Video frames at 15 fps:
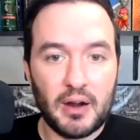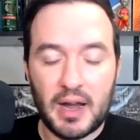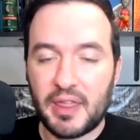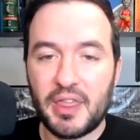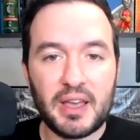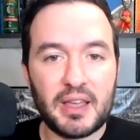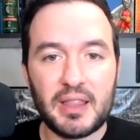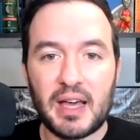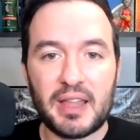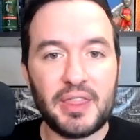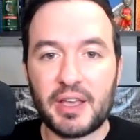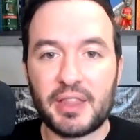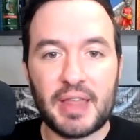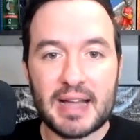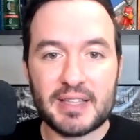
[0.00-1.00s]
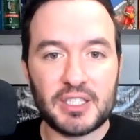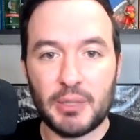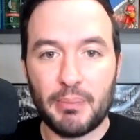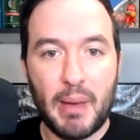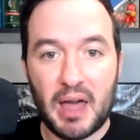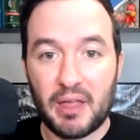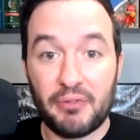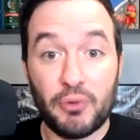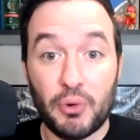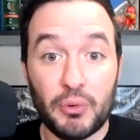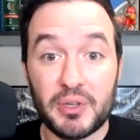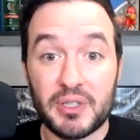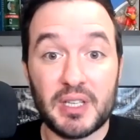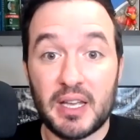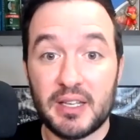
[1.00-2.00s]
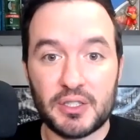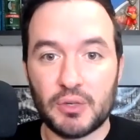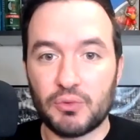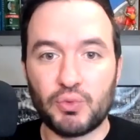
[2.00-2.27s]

I think that's the path forward, is